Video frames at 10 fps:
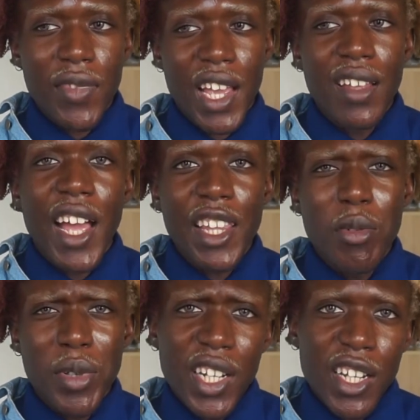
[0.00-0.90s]
And at the
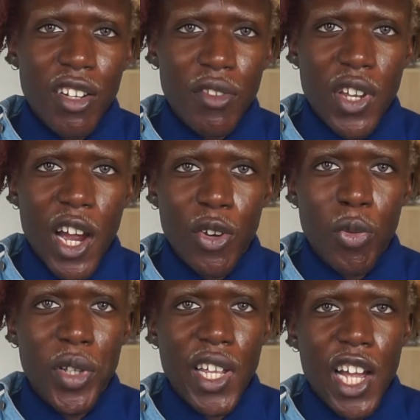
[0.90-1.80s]
beginning of the
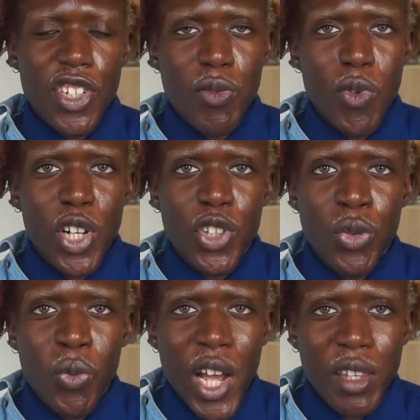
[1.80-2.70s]
argument, I actually wanted to
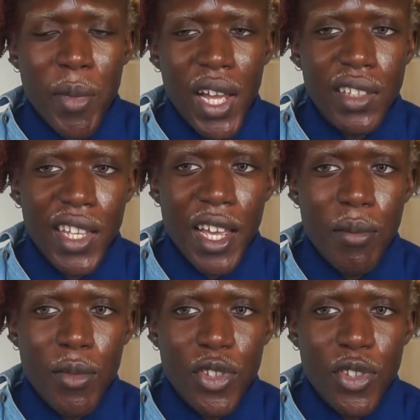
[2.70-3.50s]
write my name,